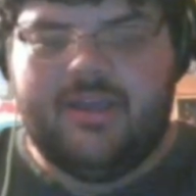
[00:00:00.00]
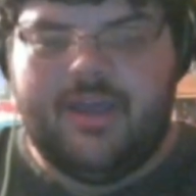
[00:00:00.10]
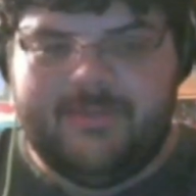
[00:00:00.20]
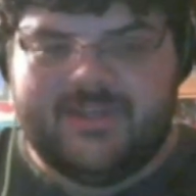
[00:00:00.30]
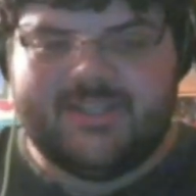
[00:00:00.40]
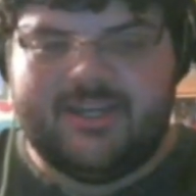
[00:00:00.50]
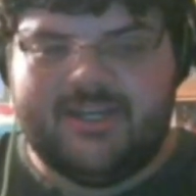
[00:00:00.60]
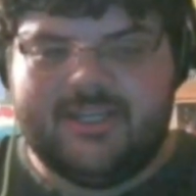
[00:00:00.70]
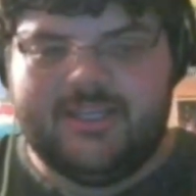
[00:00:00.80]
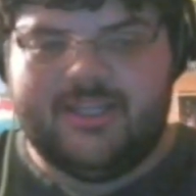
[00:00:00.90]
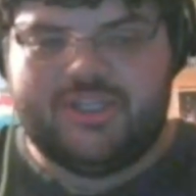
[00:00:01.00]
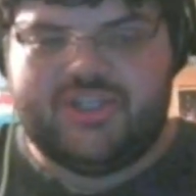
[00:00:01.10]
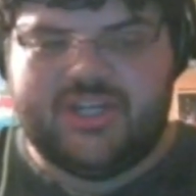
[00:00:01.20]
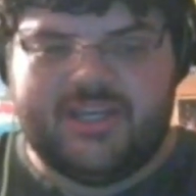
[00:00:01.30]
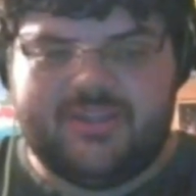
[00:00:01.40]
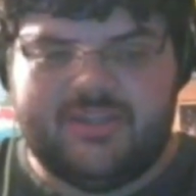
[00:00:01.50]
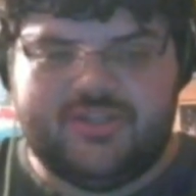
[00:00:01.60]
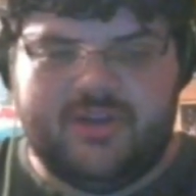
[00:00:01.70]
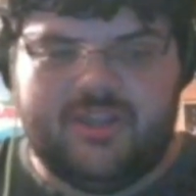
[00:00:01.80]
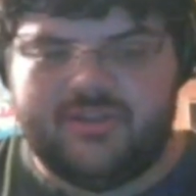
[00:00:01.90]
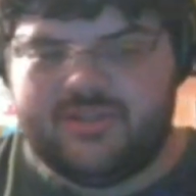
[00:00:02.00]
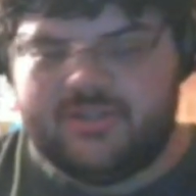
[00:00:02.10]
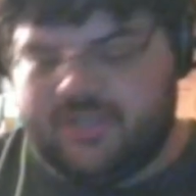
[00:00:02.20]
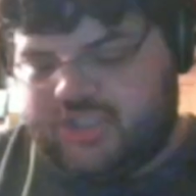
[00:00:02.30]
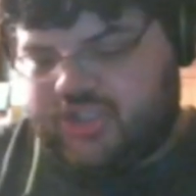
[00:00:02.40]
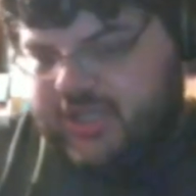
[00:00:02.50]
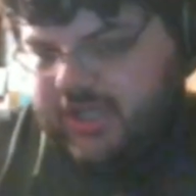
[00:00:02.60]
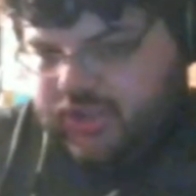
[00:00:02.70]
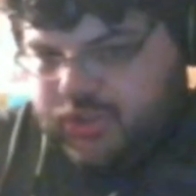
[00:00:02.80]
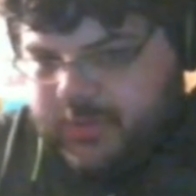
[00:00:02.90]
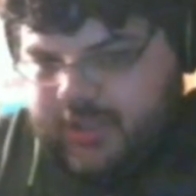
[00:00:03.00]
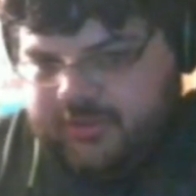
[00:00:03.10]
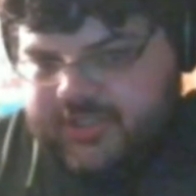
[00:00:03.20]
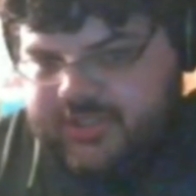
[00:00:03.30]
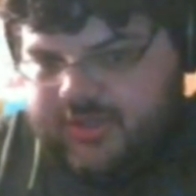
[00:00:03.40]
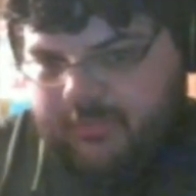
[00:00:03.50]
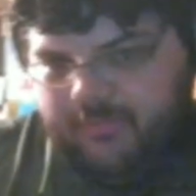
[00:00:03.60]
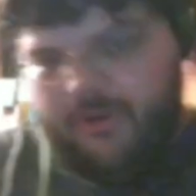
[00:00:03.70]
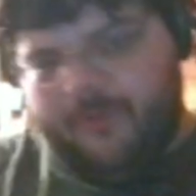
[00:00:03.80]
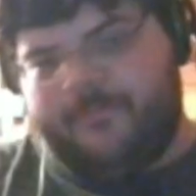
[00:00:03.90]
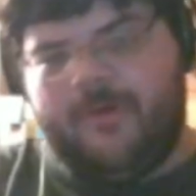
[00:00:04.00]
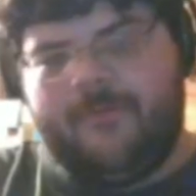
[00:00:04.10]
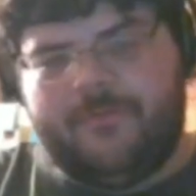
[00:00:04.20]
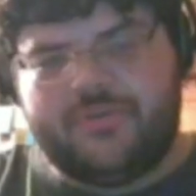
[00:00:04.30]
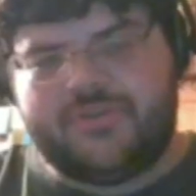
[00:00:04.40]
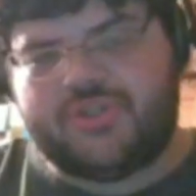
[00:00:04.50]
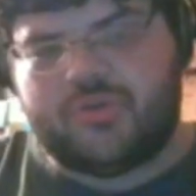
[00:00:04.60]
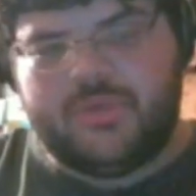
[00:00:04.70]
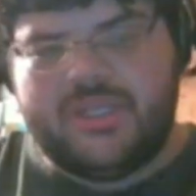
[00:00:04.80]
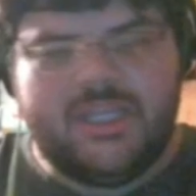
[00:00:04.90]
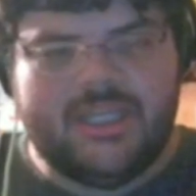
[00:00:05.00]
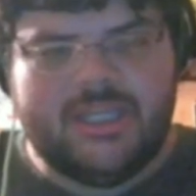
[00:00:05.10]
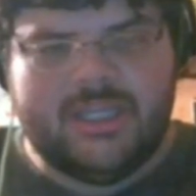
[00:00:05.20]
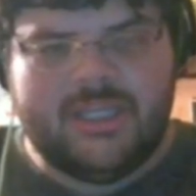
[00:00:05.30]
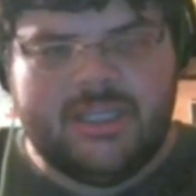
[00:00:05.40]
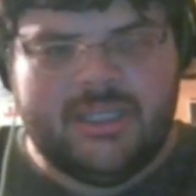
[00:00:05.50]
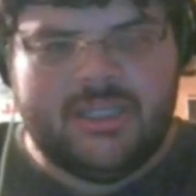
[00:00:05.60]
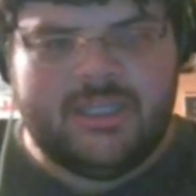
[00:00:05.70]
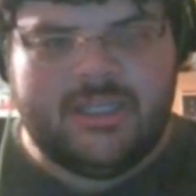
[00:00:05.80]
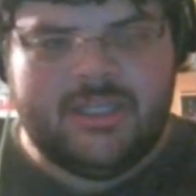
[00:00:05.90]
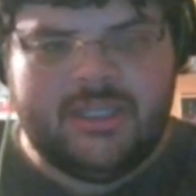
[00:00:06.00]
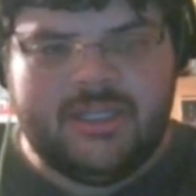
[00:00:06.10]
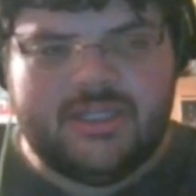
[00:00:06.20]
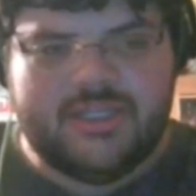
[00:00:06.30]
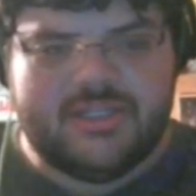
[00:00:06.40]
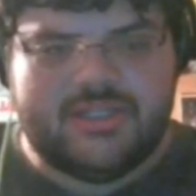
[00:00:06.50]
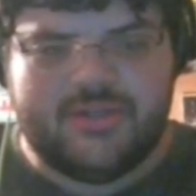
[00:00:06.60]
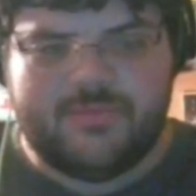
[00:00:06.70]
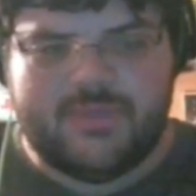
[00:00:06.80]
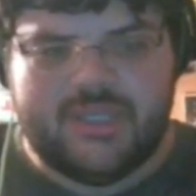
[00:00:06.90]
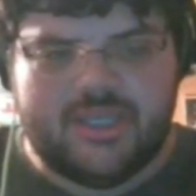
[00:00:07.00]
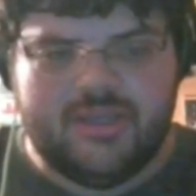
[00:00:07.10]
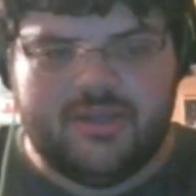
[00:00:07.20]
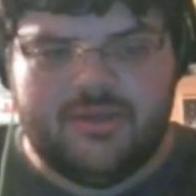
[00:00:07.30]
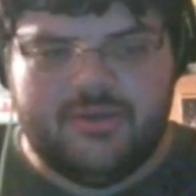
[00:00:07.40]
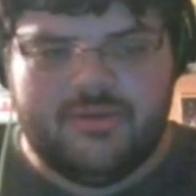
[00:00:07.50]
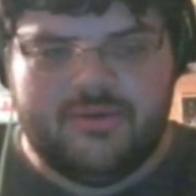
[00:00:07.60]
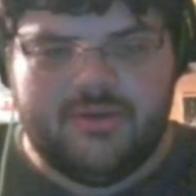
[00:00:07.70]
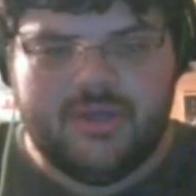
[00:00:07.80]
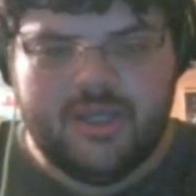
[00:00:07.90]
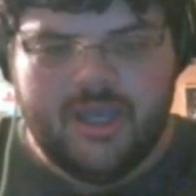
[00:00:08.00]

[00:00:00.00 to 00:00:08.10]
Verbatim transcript: I'm excited. Let's check out the trailer. Let's check out the trailer. Let's go to Mofo full screen. And here we go.